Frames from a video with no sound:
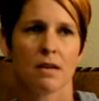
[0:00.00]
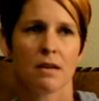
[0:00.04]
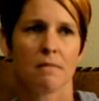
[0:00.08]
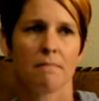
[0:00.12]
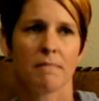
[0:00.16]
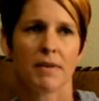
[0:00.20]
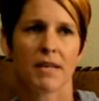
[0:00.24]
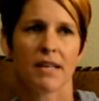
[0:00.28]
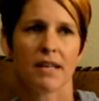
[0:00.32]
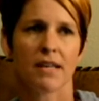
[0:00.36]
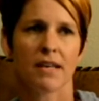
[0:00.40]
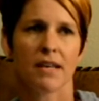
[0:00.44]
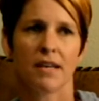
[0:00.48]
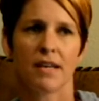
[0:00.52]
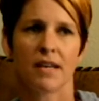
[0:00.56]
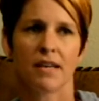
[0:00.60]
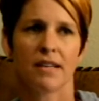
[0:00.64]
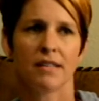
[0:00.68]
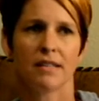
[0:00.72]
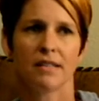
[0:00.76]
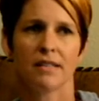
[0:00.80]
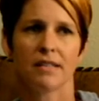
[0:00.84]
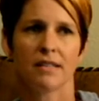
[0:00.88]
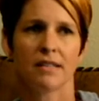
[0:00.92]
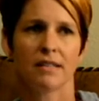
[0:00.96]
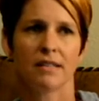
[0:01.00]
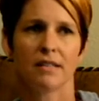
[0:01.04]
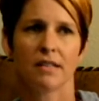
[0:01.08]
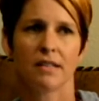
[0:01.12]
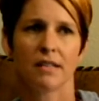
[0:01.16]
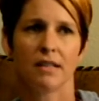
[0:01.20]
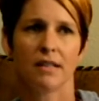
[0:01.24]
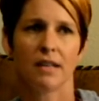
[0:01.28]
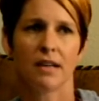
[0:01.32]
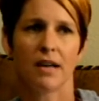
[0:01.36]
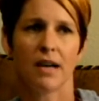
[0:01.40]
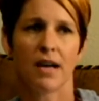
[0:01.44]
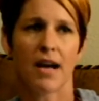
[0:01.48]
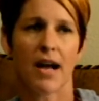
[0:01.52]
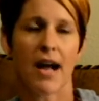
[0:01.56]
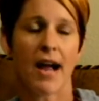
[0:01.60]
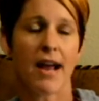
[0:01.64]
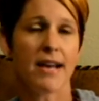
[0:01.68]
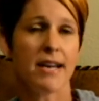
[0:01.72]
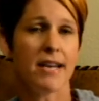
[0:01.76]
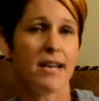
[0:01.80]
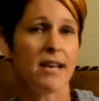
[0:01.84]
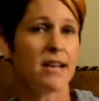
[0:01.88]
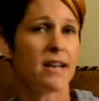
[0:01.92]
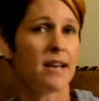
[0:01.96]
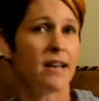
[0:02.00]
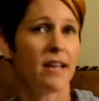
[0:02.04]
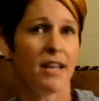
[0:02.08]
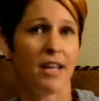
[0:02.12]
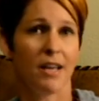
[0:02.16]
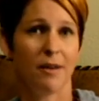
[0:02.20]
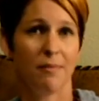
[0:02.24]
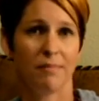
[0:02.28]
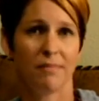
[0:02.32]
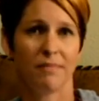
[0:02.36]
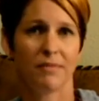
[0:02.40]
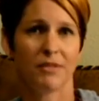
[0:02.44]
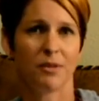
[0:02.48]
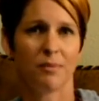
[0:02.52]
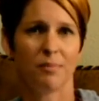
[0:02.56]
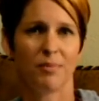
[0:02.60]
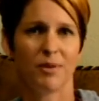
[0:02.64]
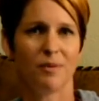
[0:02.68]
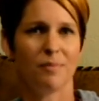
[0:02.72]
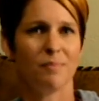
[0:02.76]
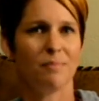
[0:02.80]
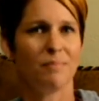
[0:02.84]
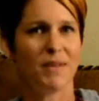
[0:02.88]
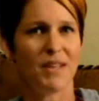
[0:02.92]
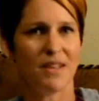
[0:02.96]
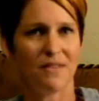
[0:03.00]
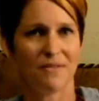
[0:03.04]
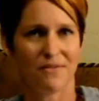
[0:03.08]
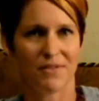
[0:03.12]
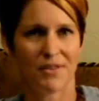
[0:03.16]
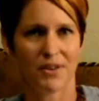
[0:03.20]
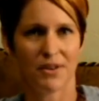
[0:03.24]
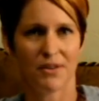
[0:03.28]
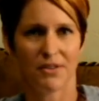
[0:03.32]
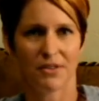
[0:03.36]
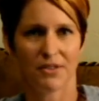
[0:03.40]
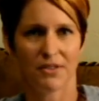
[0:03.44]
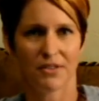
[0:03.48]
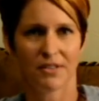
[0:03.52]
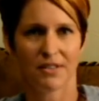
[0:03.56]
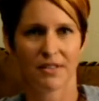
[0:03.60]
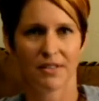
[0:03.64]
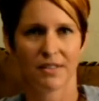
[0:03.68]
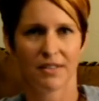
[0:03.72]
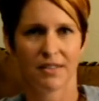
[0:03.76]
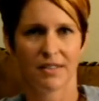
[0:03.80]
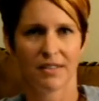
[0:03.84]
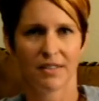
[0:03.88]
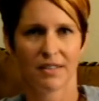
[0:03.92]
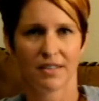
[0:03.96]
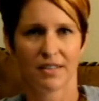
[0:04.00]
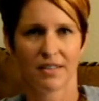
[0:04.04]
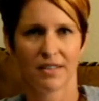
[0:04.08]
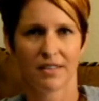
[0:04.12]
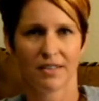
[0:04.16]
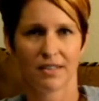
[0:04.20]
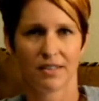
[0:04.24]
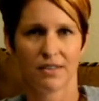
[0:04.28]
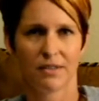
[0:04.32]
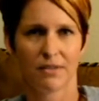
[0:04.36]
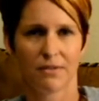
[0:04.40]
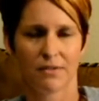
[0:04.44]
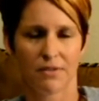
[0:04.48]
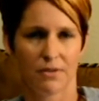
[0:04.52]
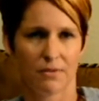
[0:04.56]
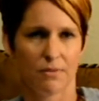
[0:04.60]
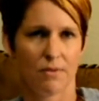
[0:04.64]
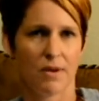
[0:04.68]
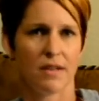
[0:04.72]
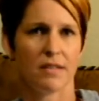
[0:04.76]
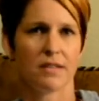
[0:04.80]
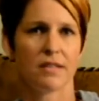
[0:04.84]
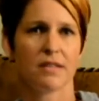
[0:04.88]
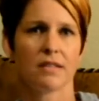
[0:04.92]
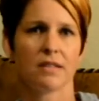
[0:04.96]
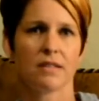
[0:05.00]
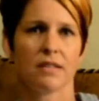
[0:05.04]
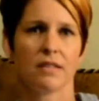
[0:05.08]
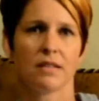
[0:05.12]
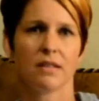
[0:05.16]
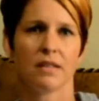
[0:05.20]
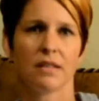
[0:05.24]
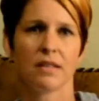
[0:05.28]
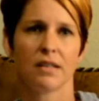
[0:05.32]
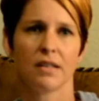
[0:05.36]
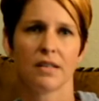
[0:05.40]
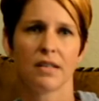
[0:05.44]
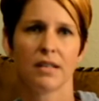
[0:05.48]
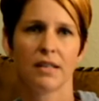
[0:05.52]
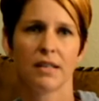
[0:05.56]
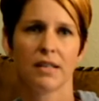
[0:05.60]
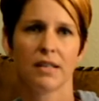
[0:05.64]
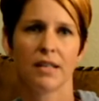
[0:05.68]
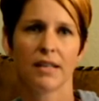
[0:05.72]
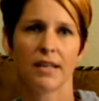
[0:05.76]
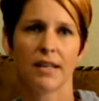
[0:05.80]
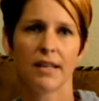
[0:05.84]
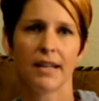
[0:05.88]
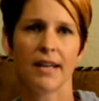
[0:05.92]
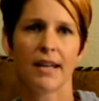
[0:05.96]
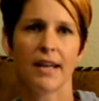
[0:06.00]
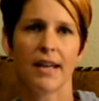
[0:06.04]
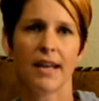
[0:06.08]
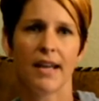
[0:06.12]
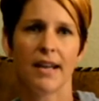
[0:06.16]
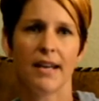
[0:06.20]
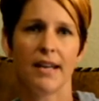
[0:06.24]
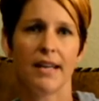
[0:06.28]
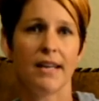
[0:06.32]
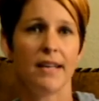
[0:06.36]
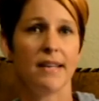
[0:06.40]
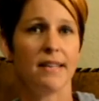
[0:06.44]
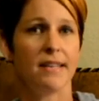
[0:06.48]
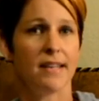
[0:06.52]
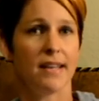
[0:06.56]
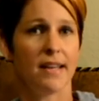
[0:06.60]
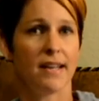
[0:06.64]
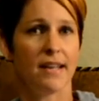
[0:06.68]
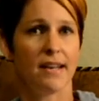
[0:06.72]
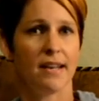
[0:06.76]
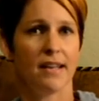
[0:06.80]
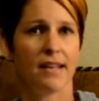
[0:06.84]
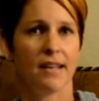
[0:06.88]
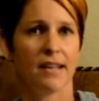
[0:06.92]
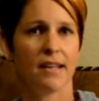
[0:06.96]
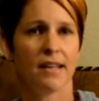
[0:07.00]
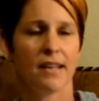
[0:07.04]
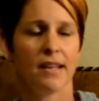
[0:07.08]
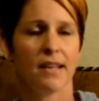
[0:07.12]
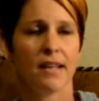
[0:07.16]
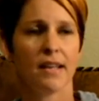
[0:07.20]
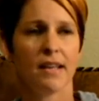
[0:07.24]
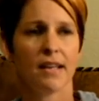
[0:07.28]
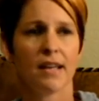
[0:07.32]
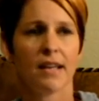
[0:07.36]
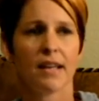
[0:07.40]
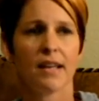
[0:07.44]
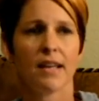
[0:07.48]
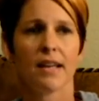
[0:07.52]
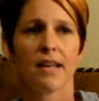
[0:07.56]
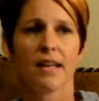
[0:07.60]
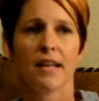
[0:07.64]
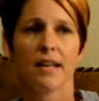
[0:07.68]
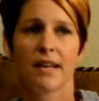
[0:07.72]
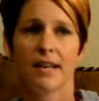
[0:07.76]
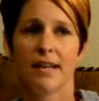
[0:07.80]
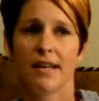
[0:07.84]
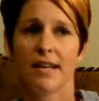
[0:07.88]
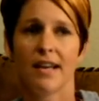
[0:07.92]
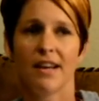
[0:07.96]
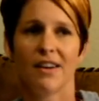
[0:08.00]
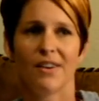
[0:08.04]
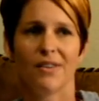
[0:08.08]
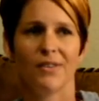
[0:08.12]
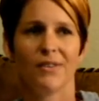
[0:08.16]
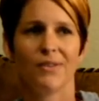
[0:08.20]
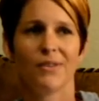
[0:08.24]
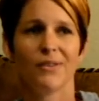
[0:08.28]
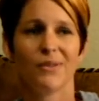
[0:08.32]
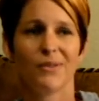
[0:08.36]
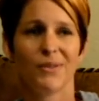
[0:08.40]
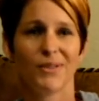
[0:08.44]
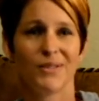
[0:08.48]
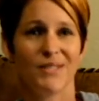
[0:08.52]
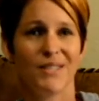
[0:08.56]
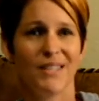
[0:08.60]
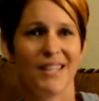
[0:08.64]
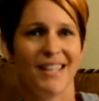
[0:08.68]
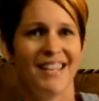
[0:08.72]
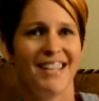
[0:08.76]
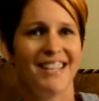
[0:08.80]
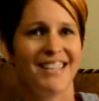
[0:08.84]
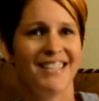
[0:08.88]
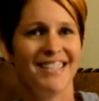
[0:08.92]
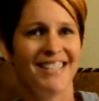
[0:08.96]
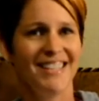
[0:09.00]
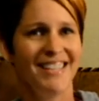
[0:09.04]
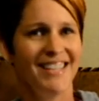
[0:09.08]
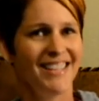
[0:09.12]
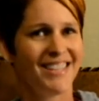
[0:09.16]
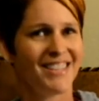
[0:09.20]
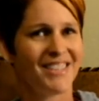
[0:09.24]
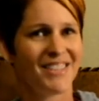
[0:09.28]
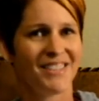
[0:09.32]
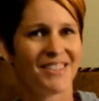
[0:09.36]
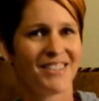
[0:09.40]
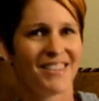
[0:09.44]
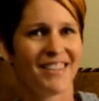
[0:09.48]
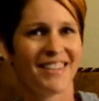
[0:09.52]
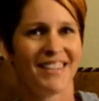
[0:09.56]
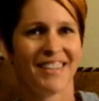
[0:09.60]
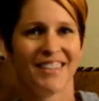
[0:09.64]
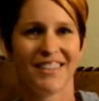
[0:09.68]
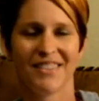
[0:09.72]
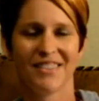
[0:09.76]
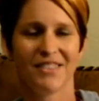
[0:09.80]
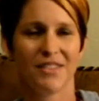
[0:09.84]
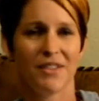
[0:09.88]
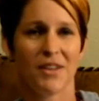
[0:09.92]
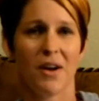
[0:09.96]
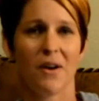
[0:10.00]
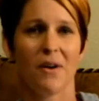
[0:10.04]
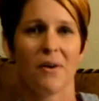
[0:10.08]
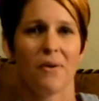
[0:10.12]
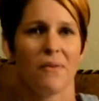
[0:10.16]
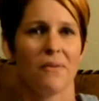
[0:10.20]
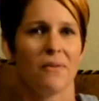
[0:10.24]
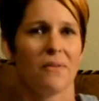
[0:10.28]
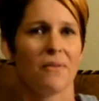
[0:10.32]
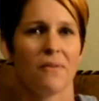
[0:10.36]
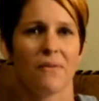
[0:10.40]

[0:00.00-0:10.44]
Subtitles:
Because I needed him to put me first for once. And he did. Now, was it easy? No.